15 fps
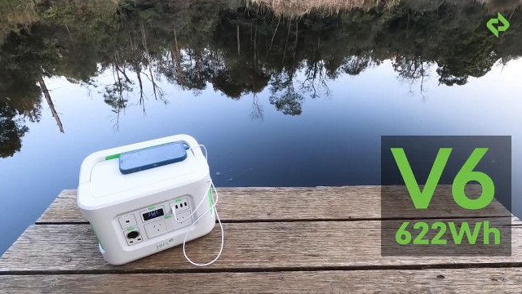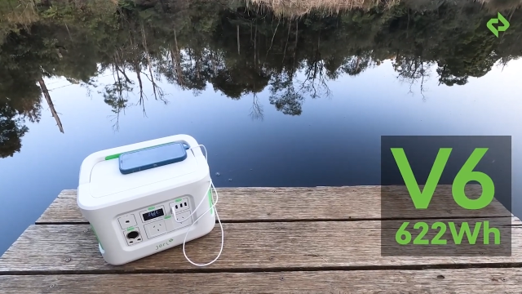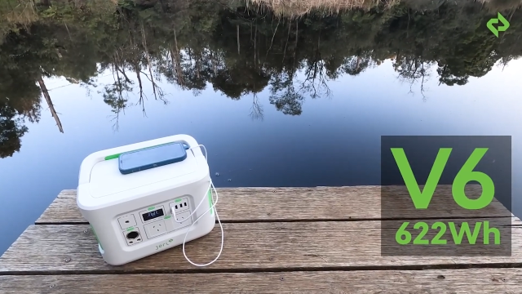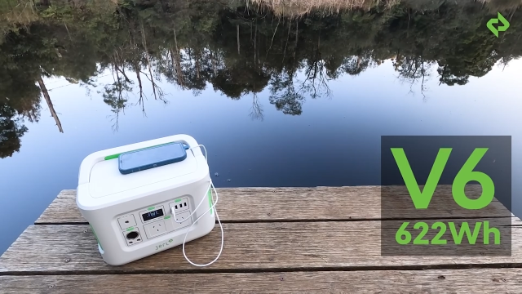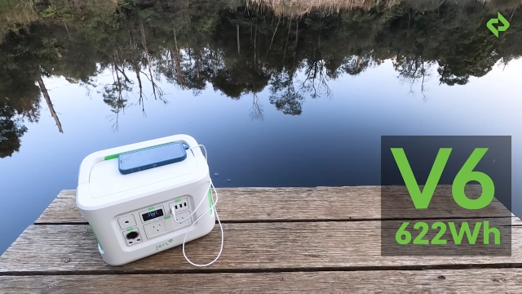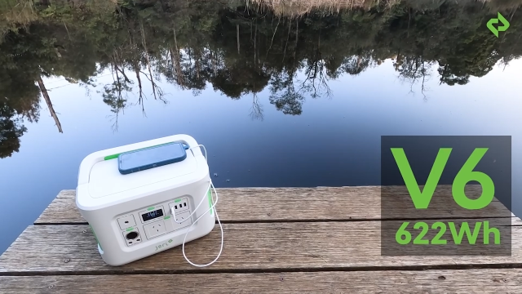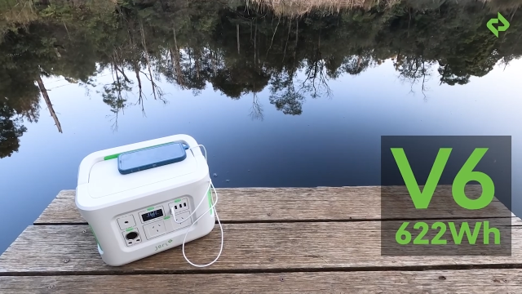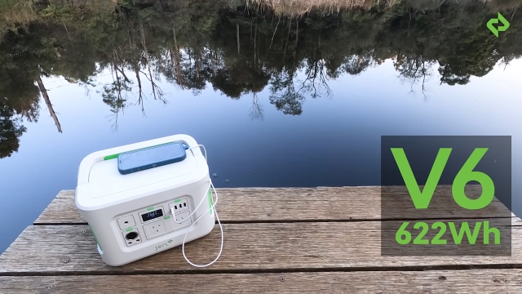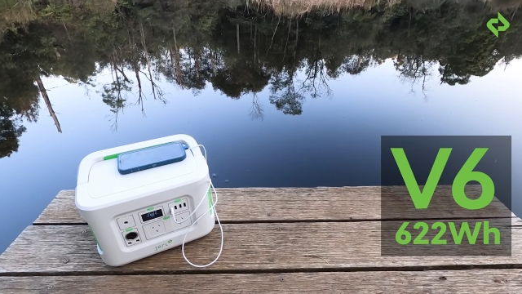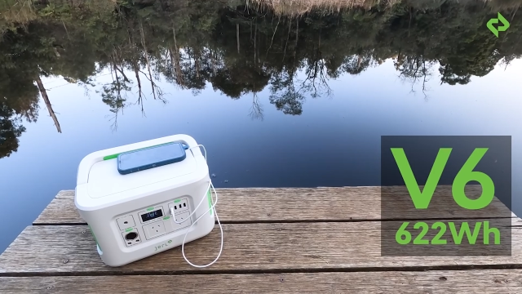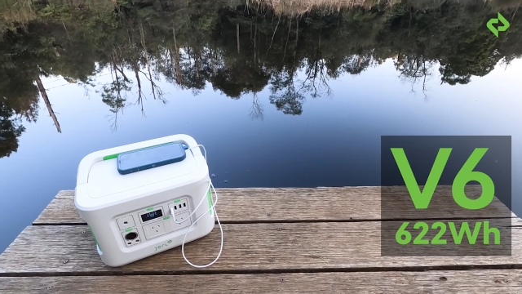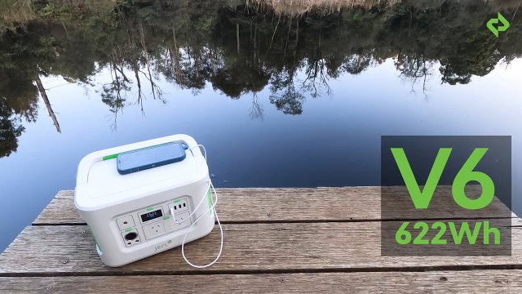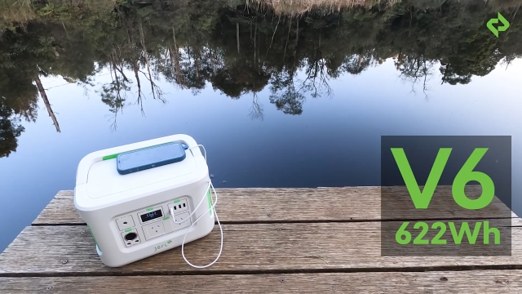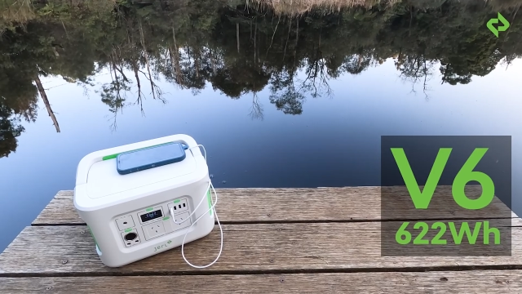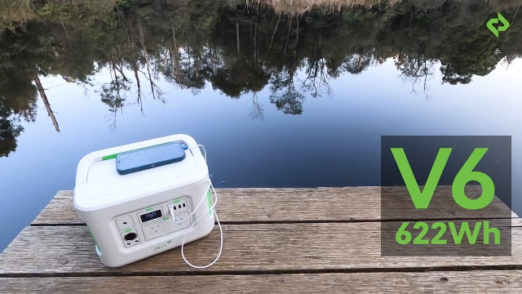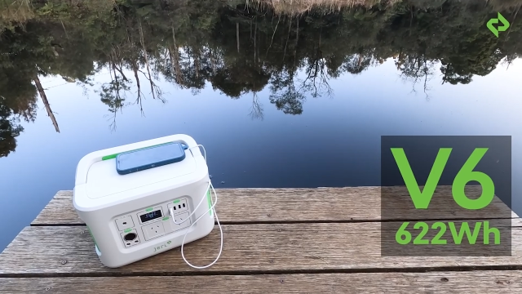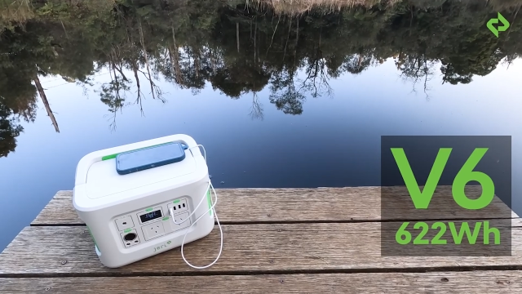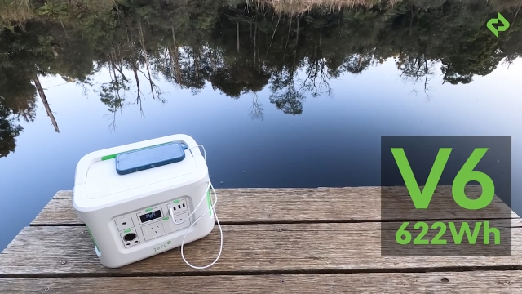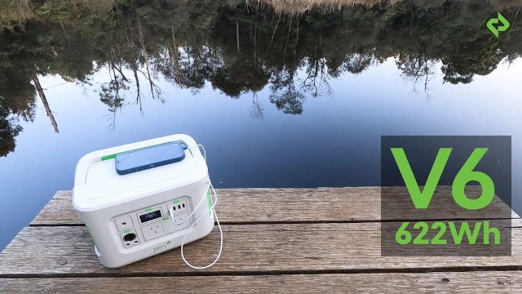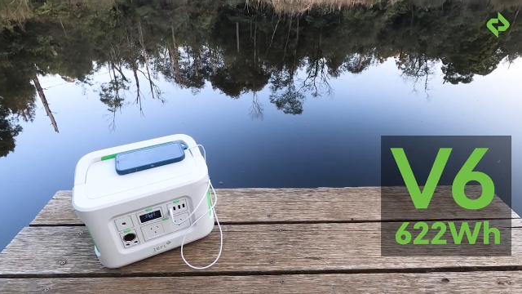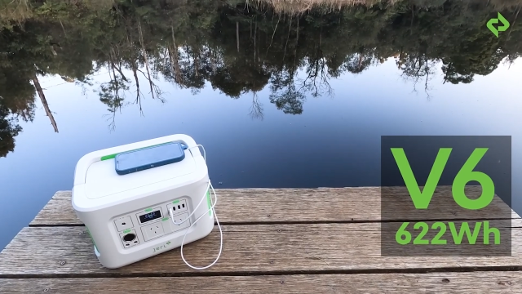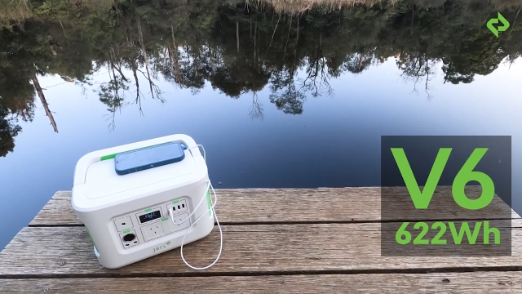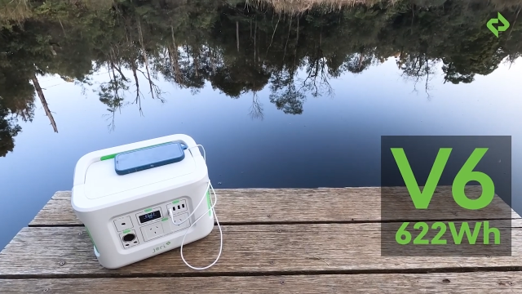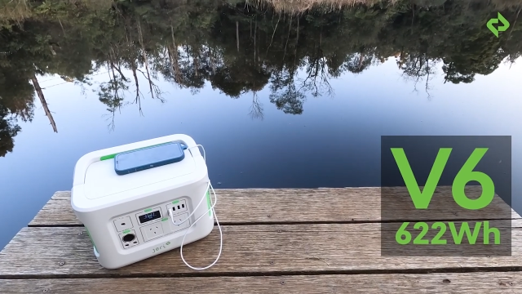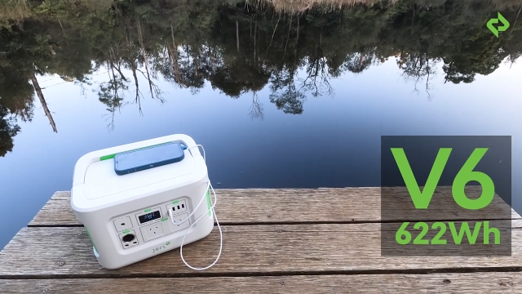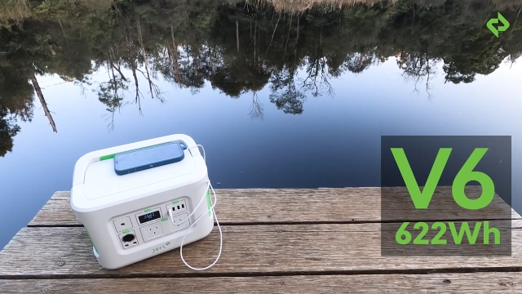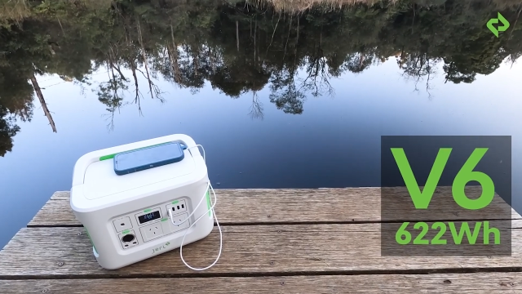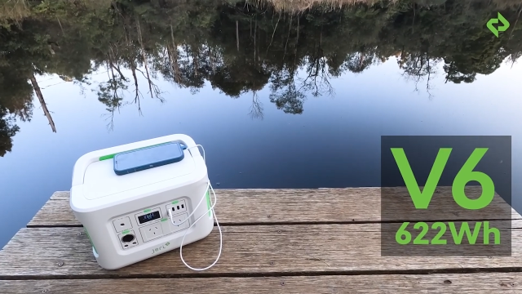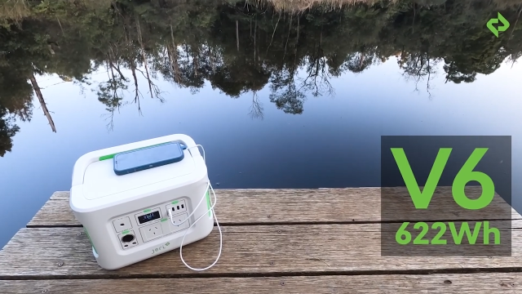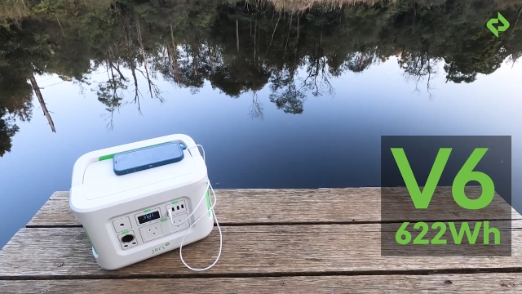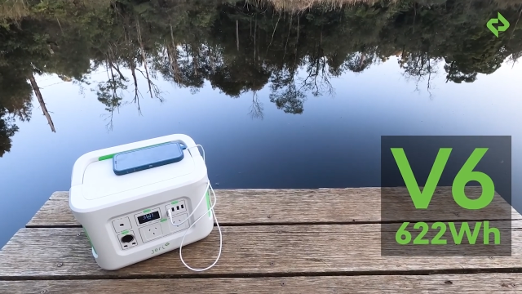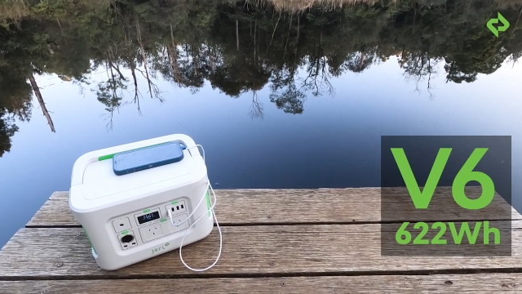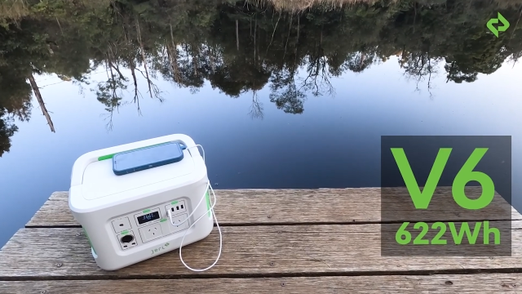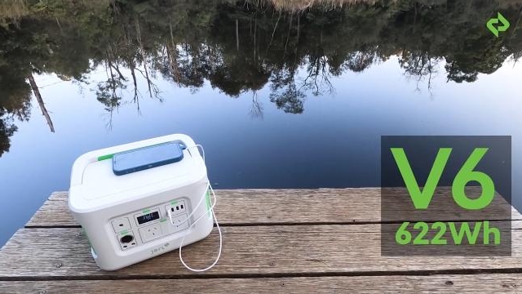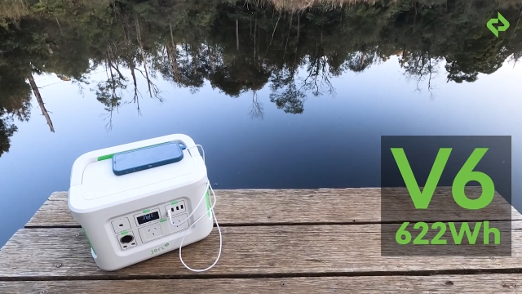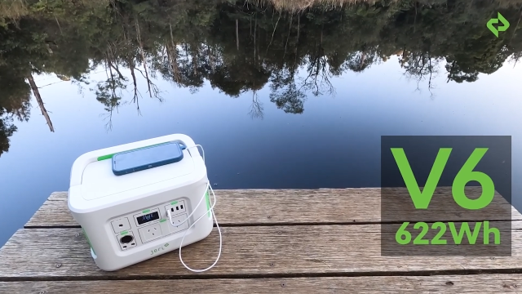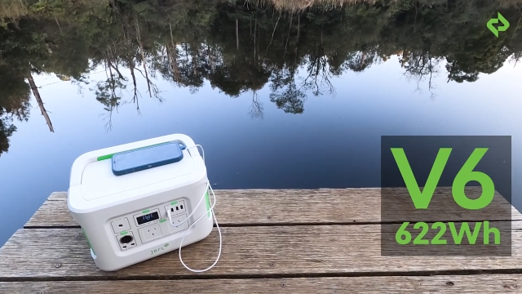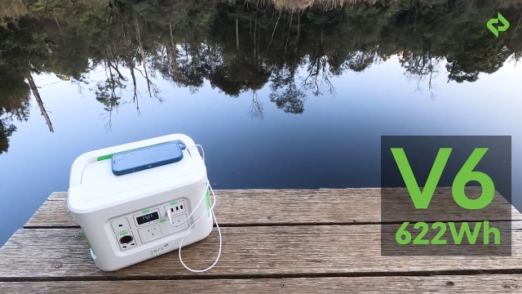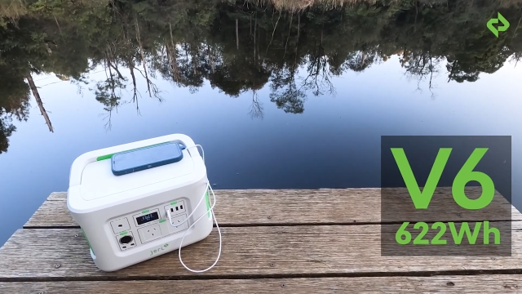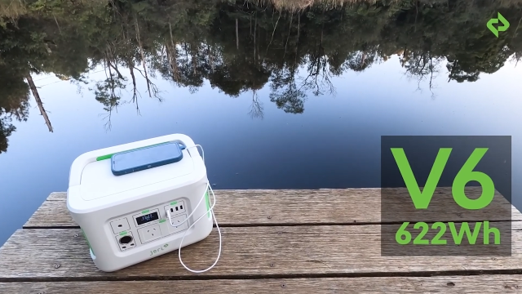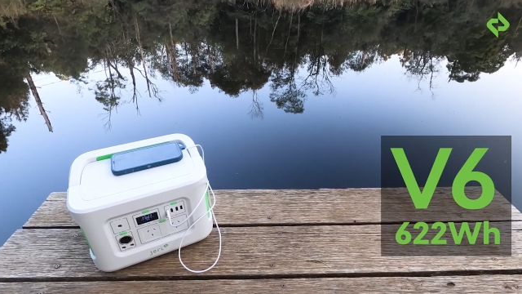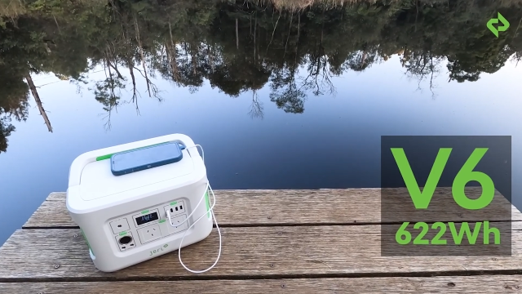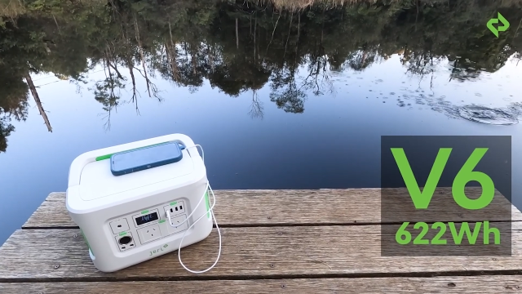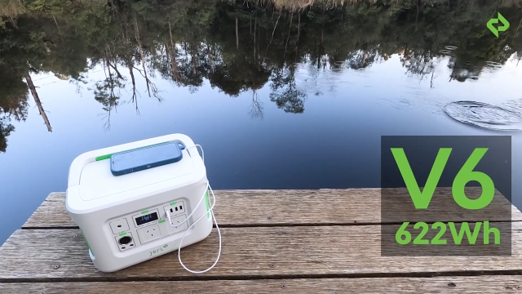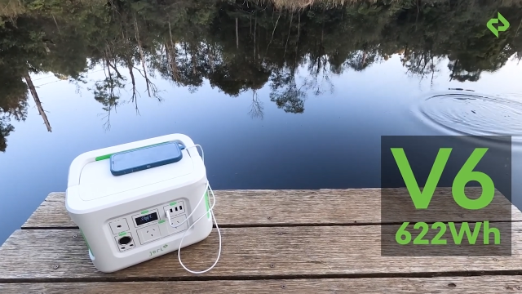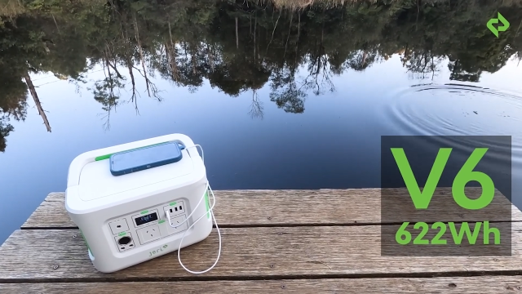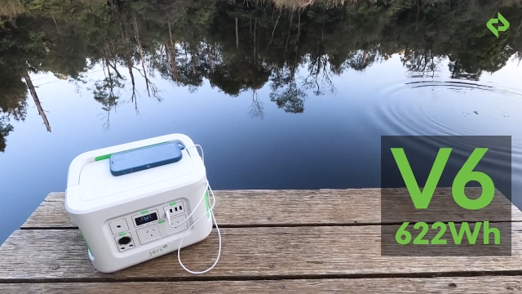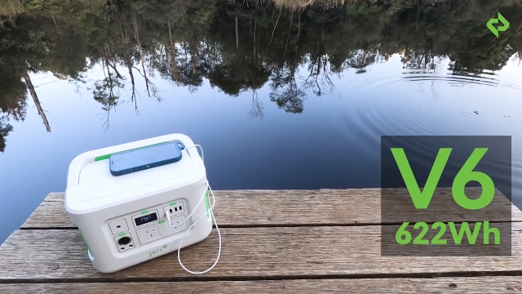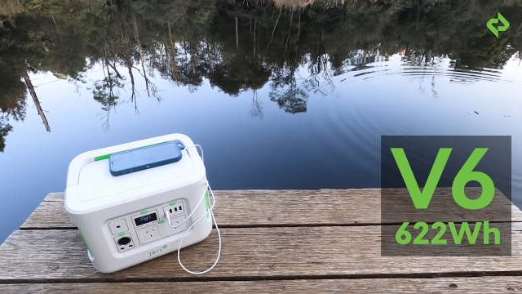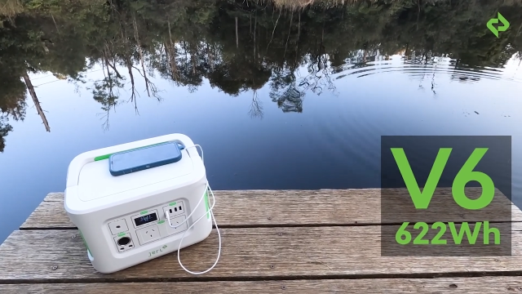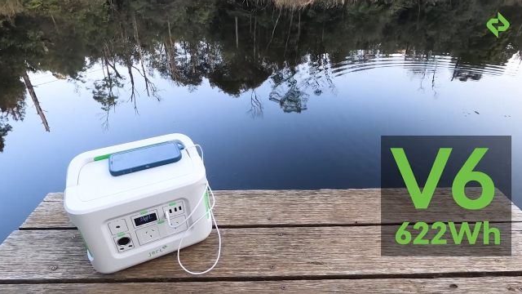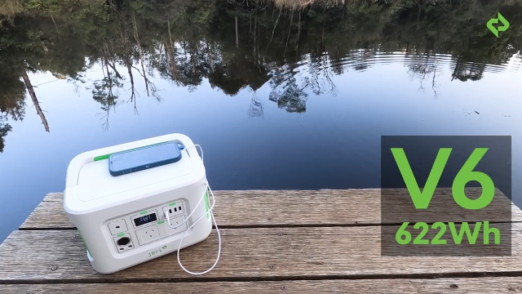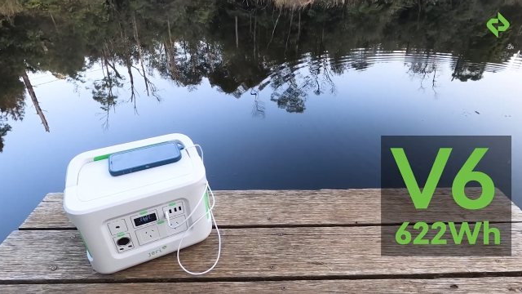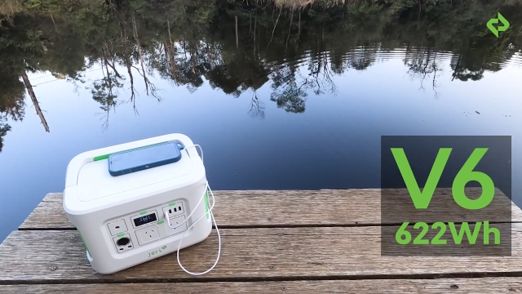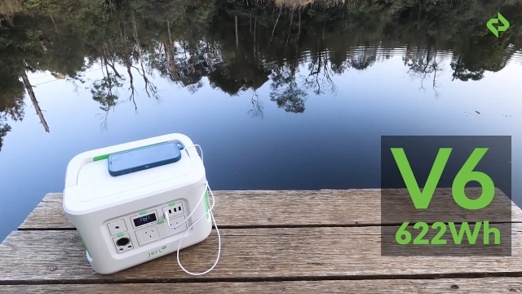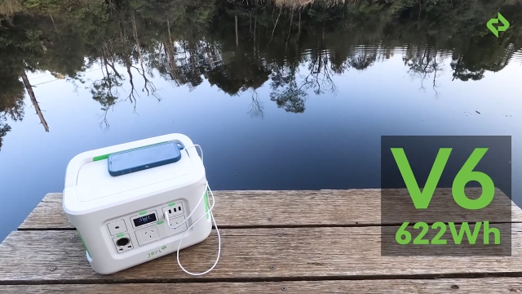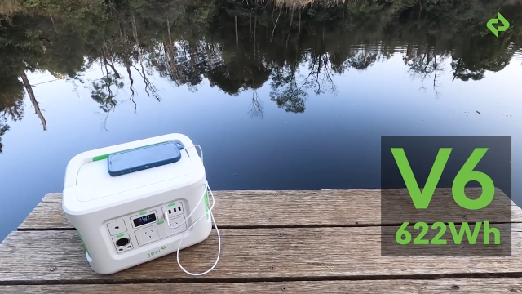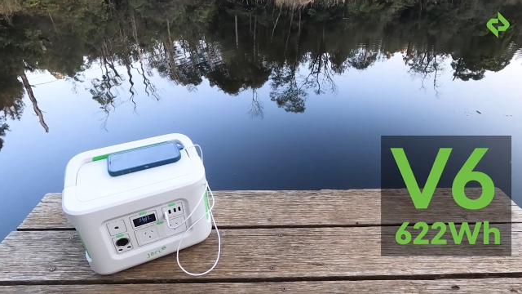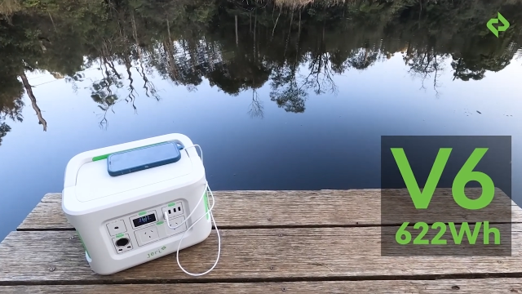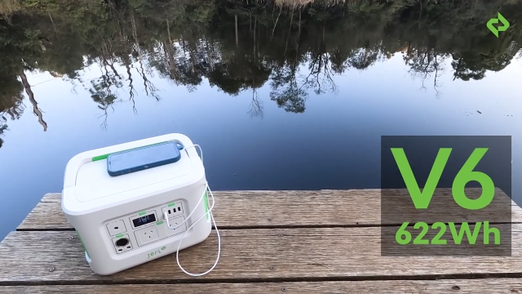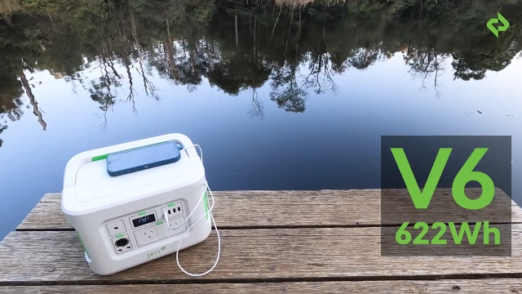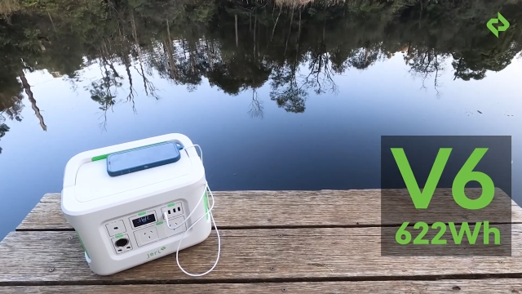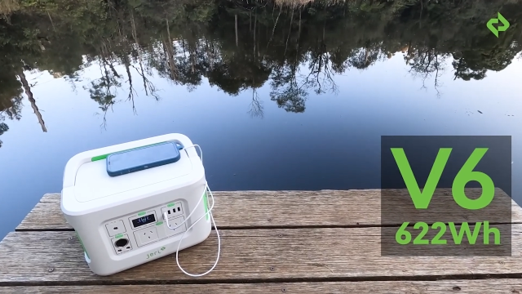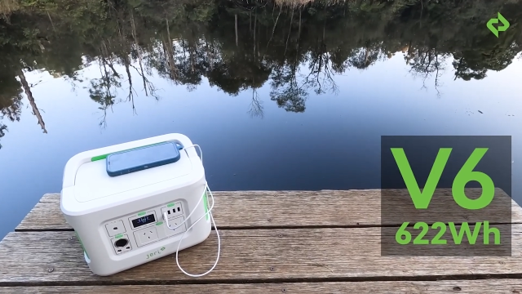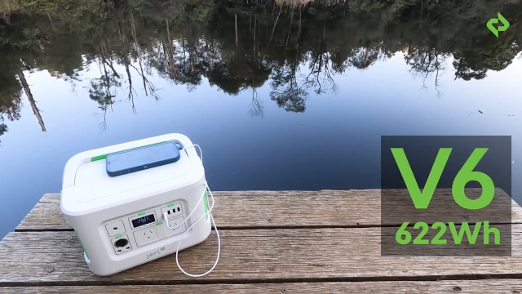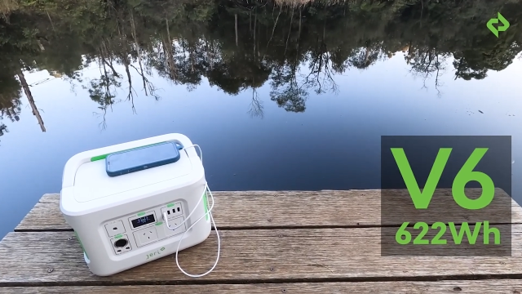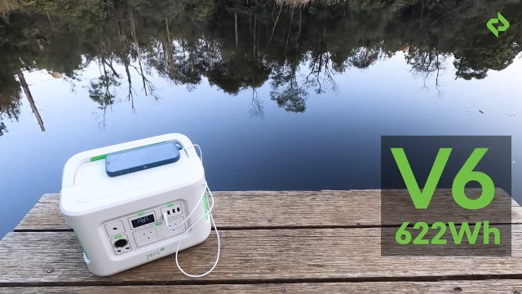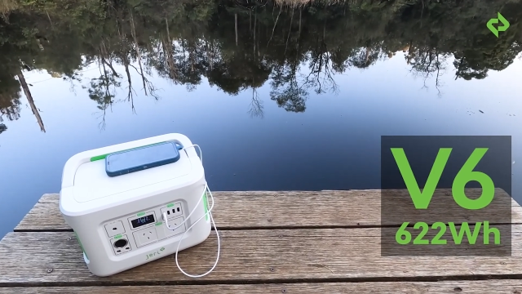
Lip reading: Nobody's mouth can be seen.